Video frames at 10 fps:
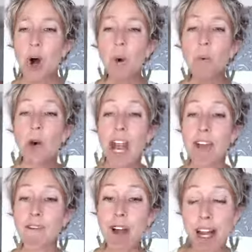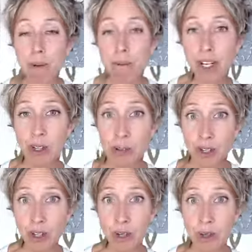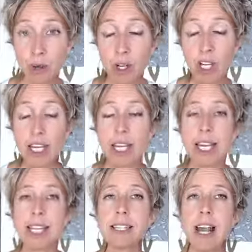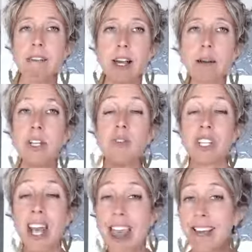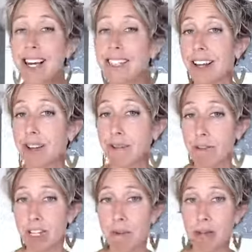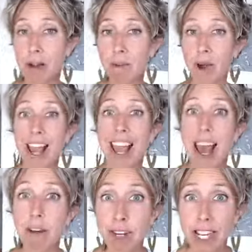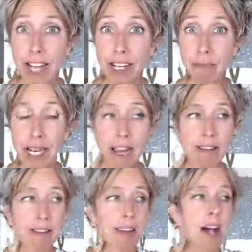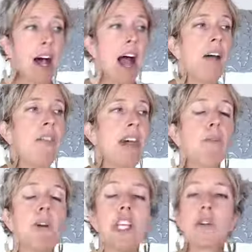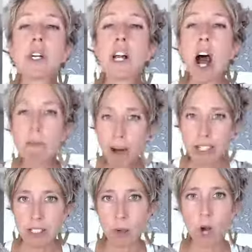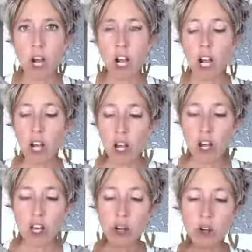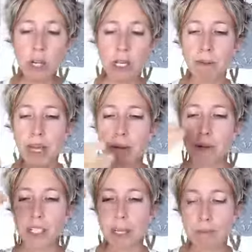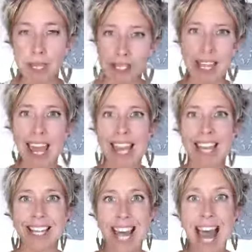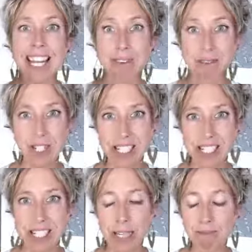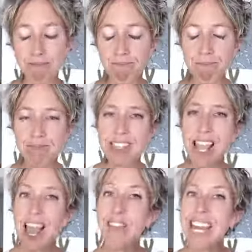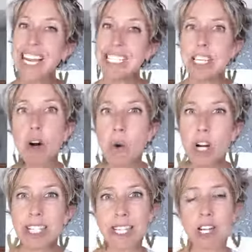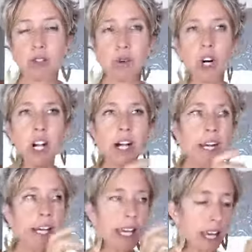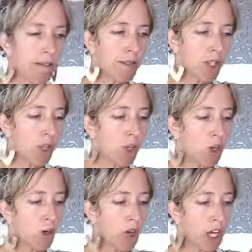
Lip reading: what I recommend you do is I recommend you take that 10 or 15-minute break every 90 minutes. And then when you come back to work, you're going to be able to maintain that efficiency. And the ideal work schedule gives you